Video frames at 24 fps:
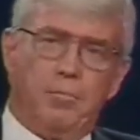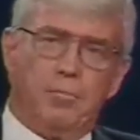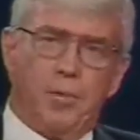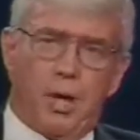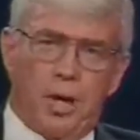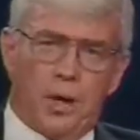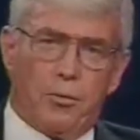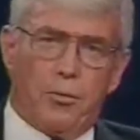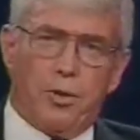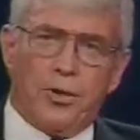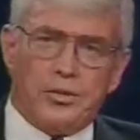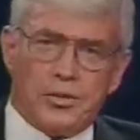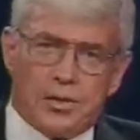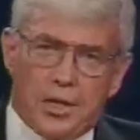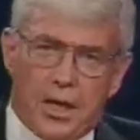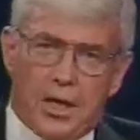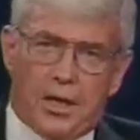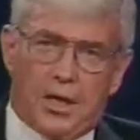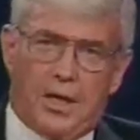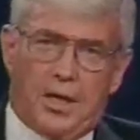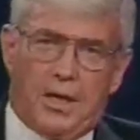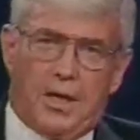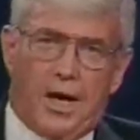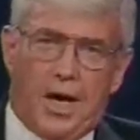by
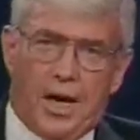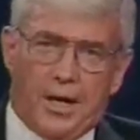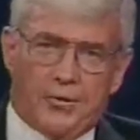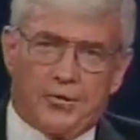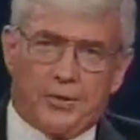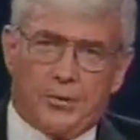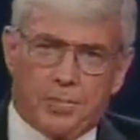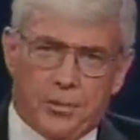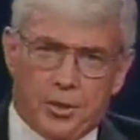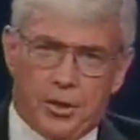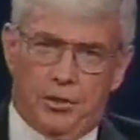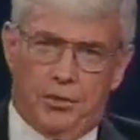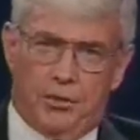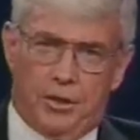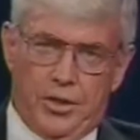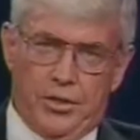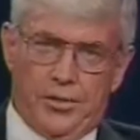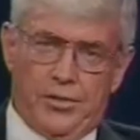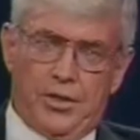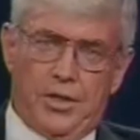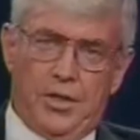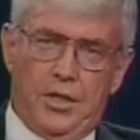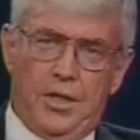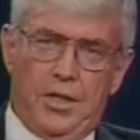risk-taking
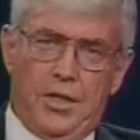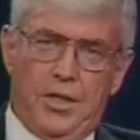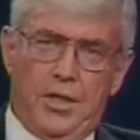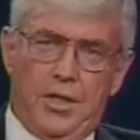entrepreneurs.